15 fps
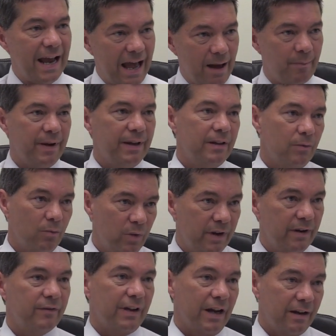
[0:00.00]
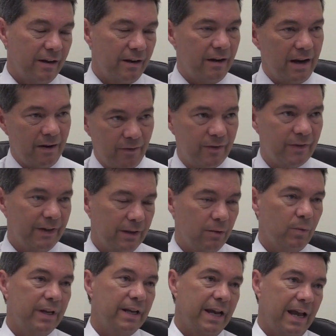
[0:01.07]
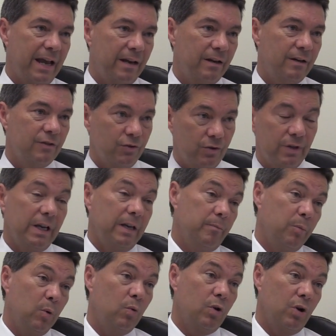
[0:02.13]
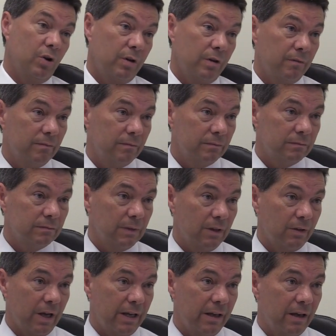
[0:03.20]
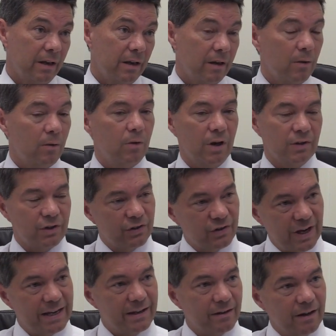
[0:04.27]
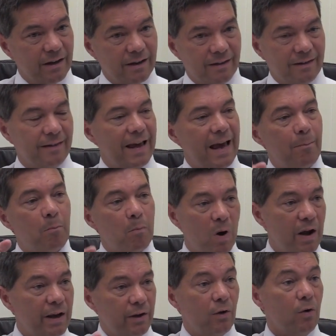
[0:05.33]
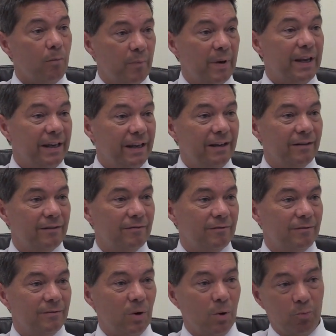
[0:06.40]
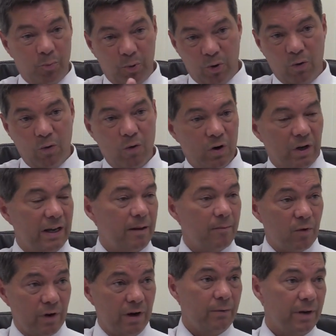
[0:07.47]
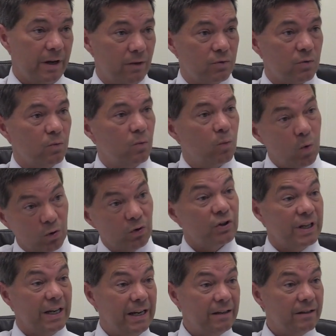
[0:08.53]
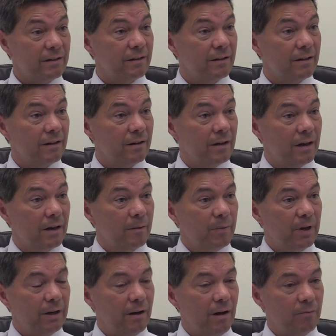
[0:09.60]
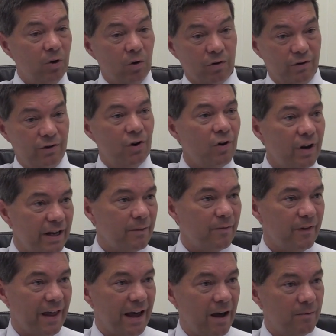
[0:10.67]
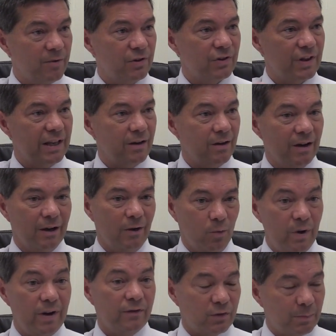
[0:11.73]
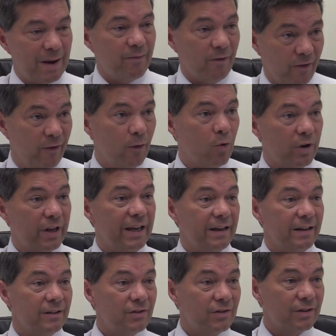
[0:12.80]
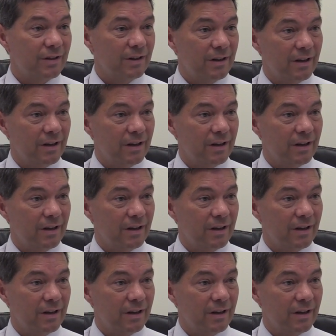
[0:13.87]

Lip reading: happy that we have done everything that we can to keep Paul Cook. Mm. Okay, as I said, that might not be what Paul or Liam or anyone else wanted, but I'm not knocking them for that. I'm just saying that we have spent 4 years,